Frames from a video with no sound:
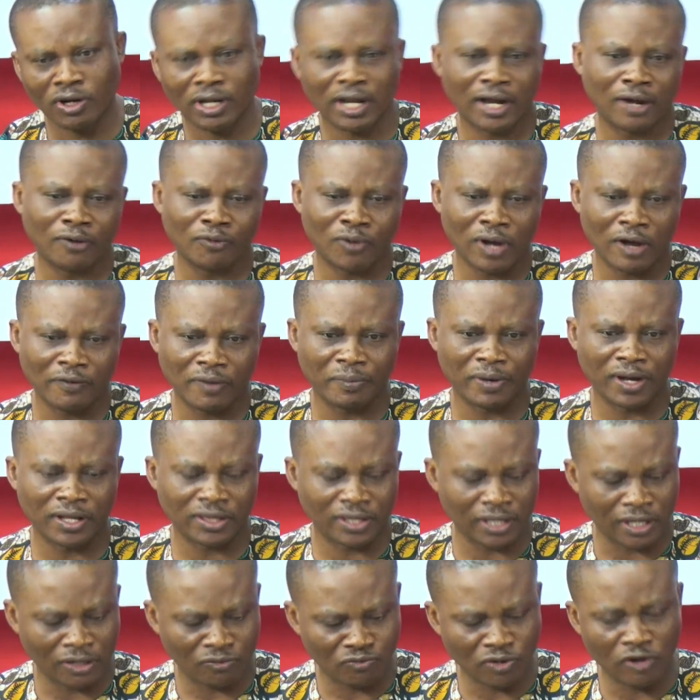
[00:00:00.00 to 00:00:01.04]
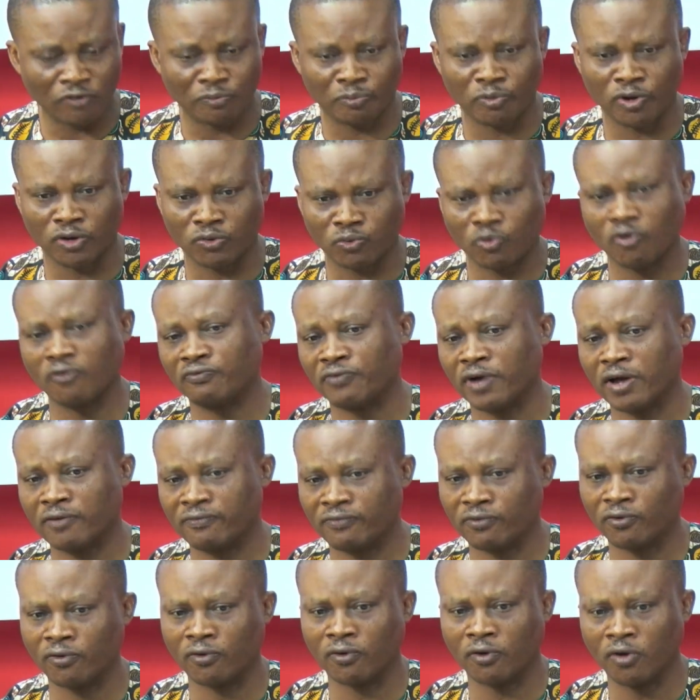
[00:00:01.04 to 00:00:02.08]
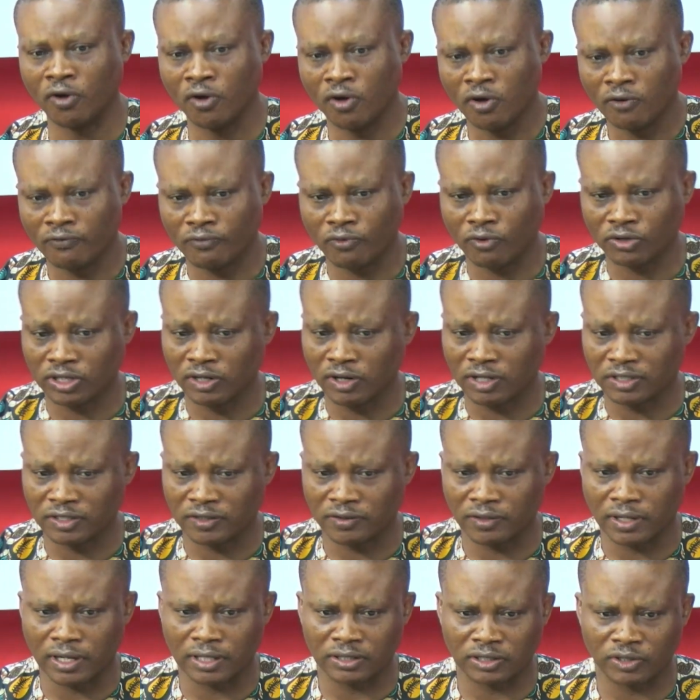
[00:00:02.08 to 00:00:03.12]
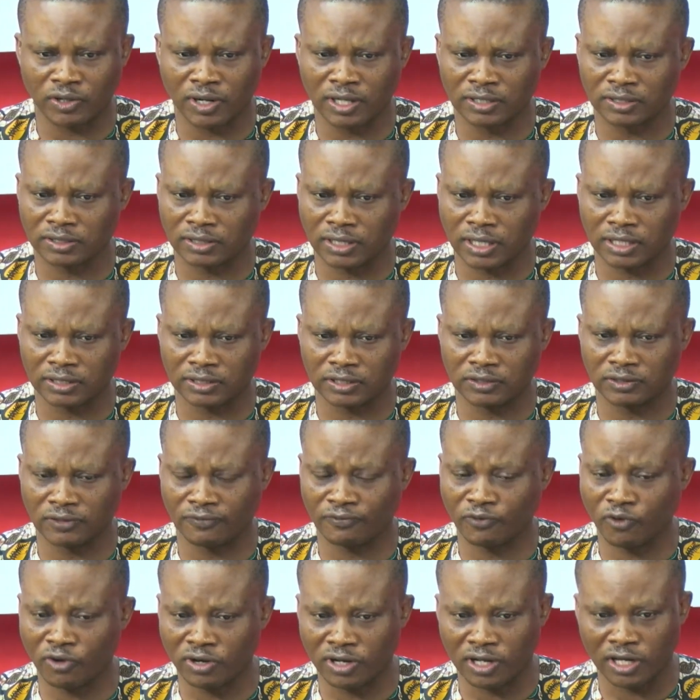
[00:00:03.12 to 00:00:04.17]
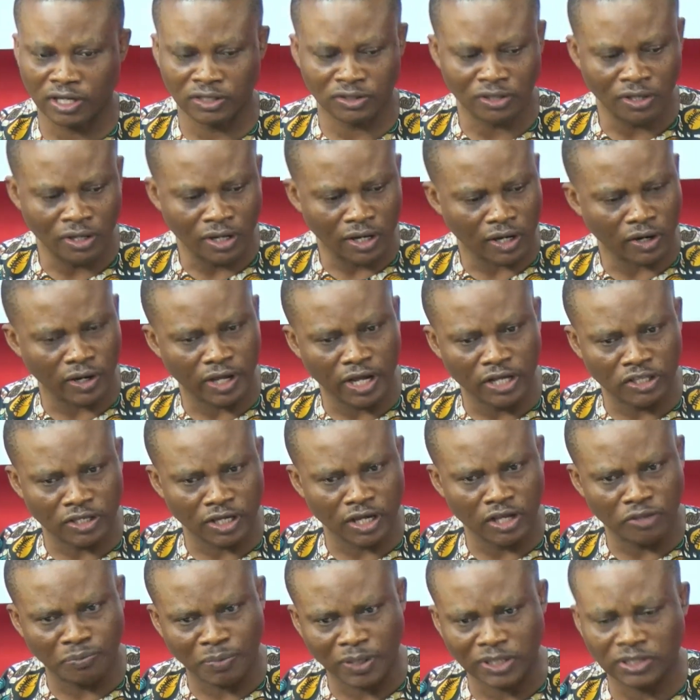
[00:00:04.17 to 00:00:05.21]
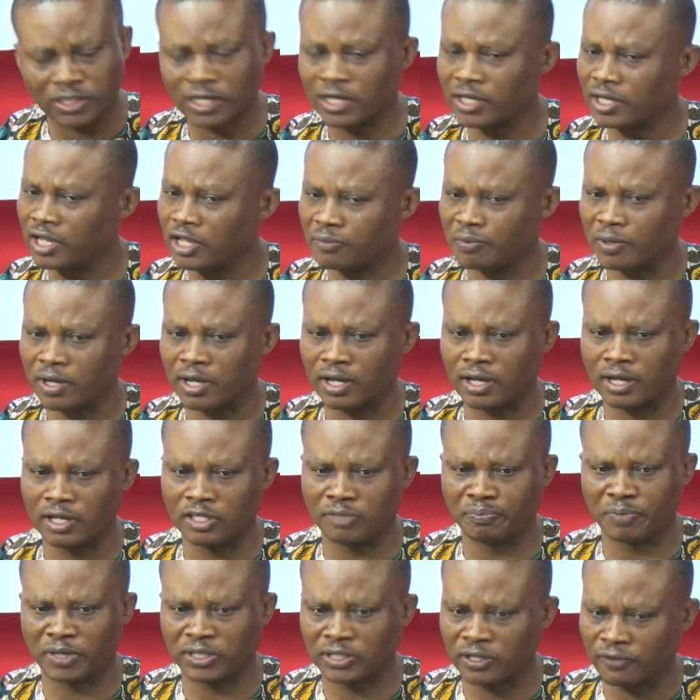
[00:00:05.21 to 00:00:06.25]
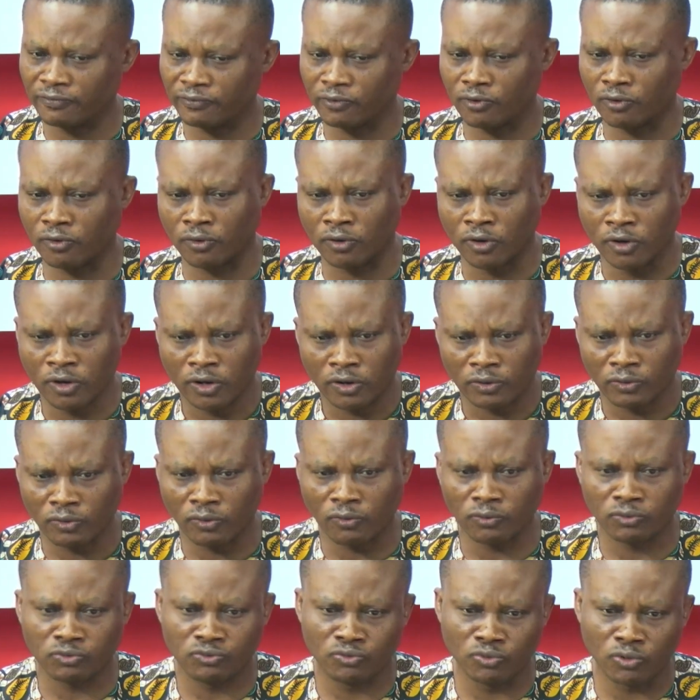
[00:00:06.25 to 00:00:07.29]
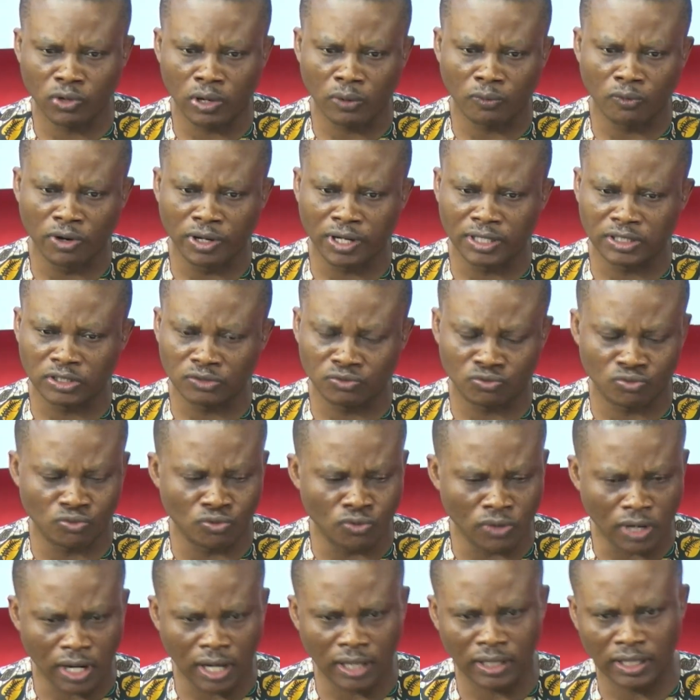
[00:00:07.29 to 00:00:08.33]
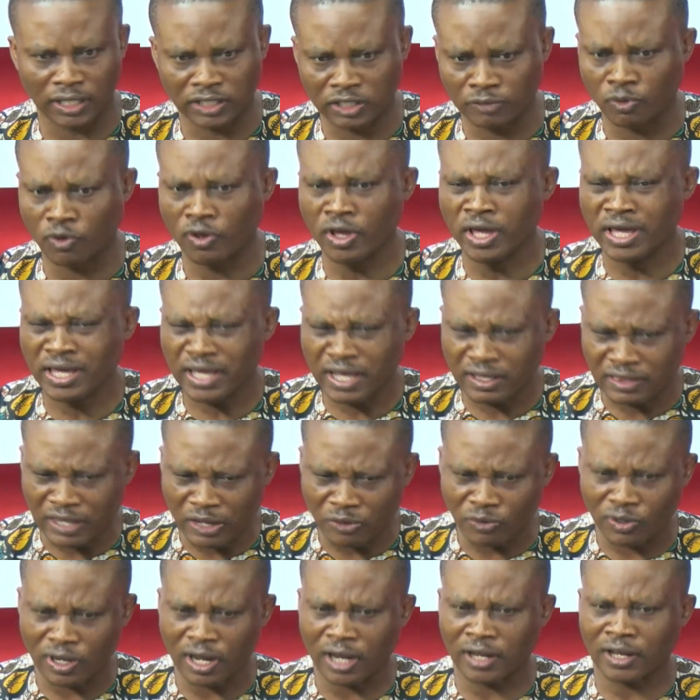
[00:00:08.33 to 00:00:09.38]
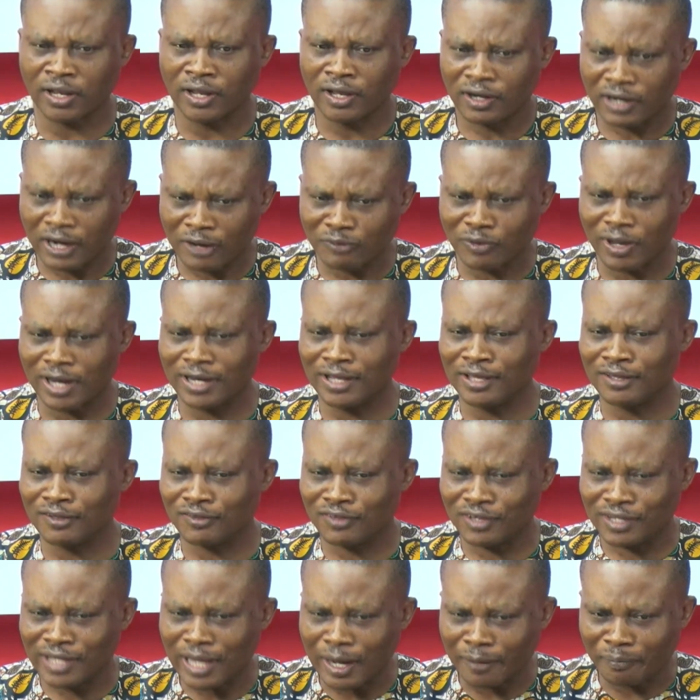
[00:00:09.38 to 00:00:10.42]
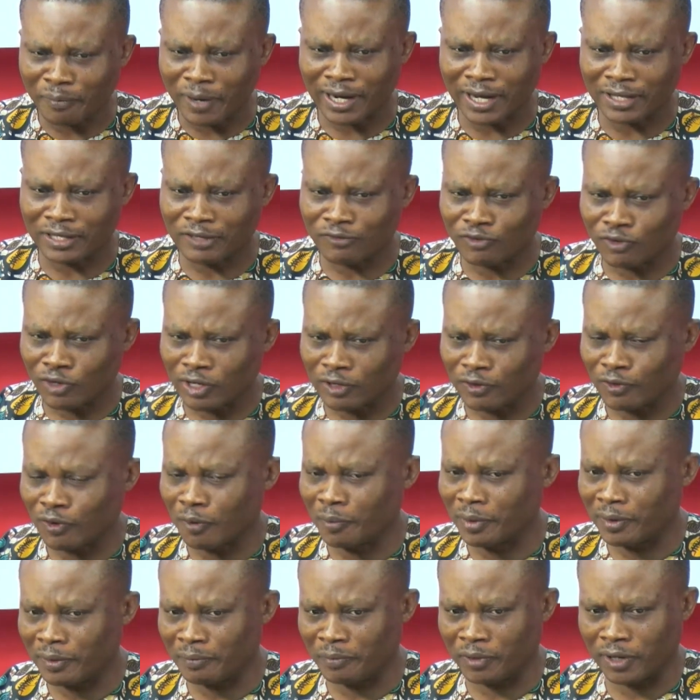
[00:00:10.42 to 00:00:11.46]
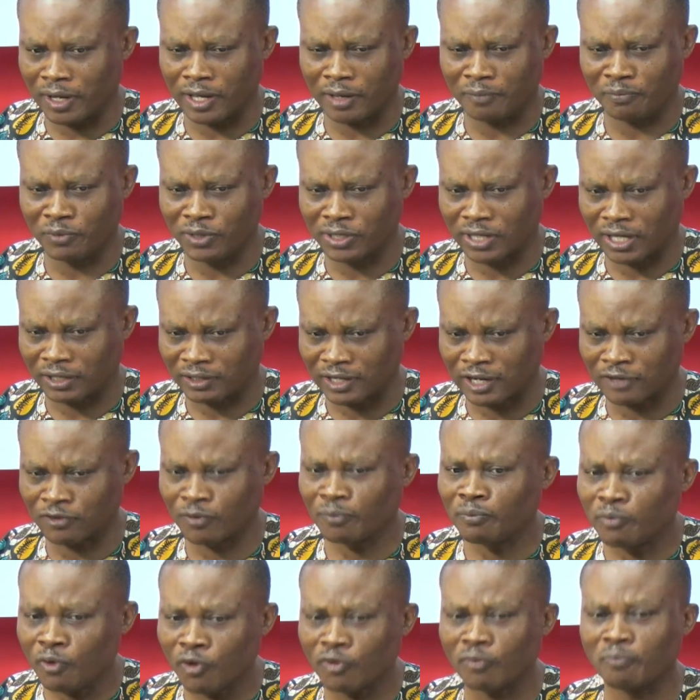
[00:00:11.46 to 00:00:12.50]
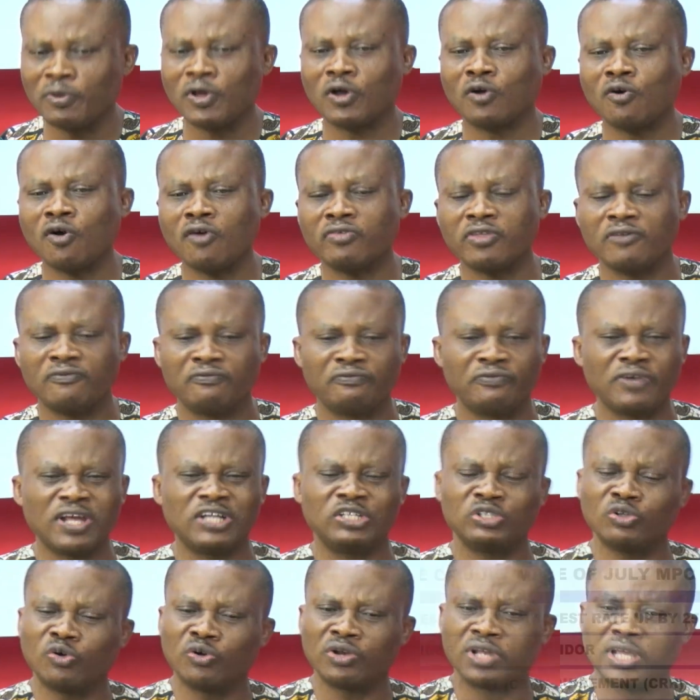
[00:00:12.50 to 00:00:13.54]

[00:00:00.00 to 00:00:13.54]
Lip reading: now we have about 12.15 for 364 days, 8% for 182 and 64. It tells you that gradually, you see, that market is becoming a bit attractive. But because inflation